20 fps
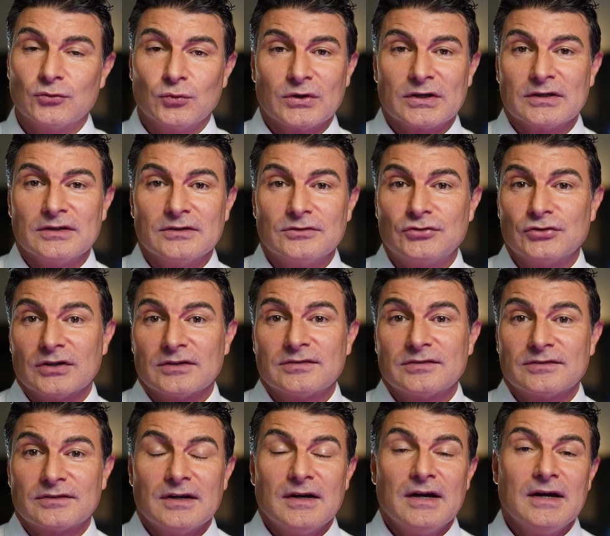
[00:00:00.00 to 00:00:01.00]
We can
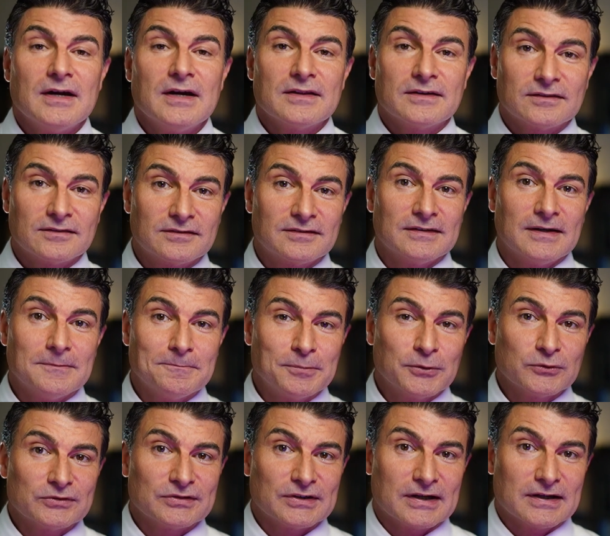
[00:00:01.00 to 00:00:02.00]
adjust the sample
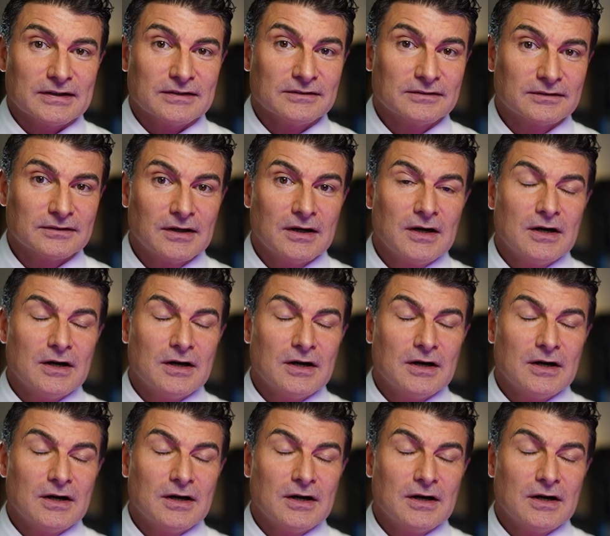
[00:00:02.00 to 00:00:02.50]
size.